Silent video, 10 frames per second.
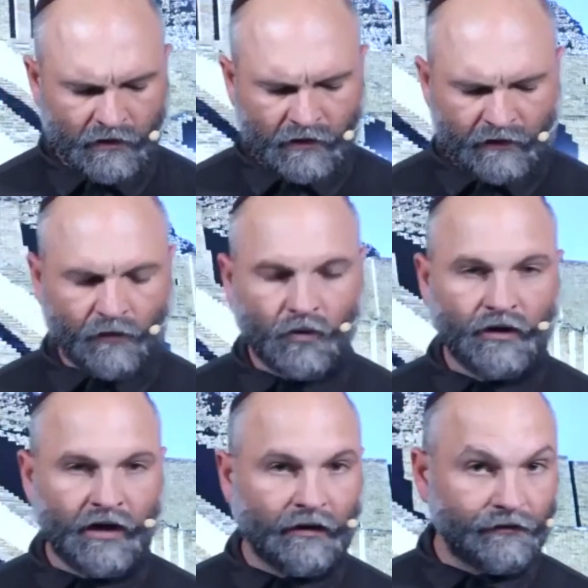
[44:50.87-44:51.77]
they were
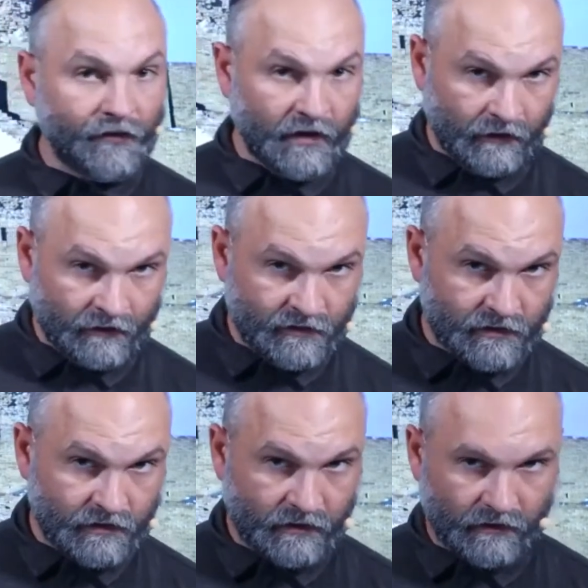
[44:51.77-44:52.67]
not
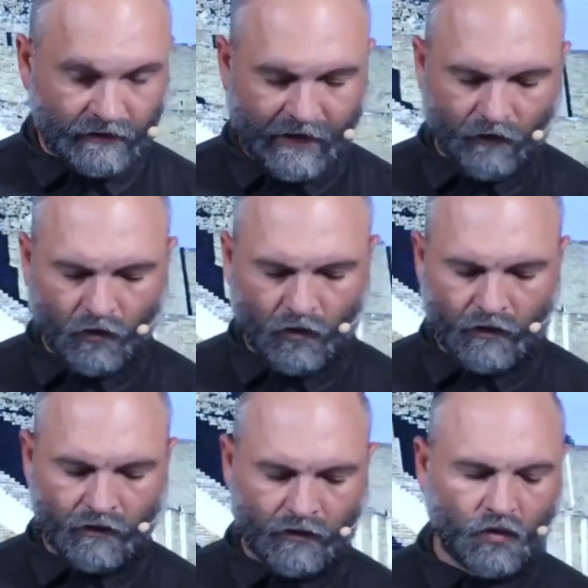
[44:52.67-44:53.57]
things that
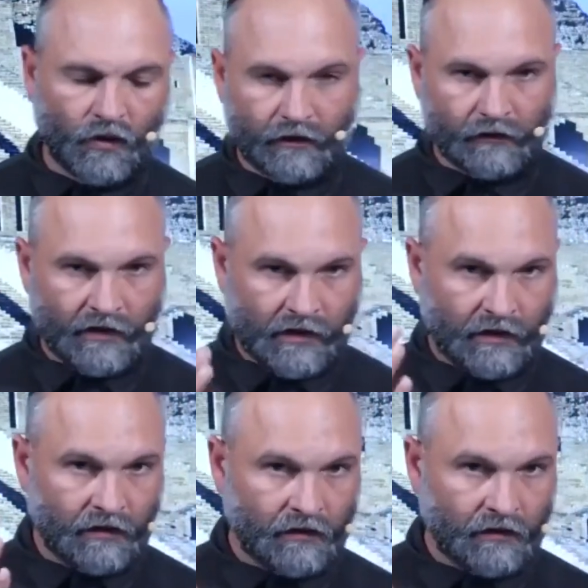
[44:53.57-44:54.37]
were quickly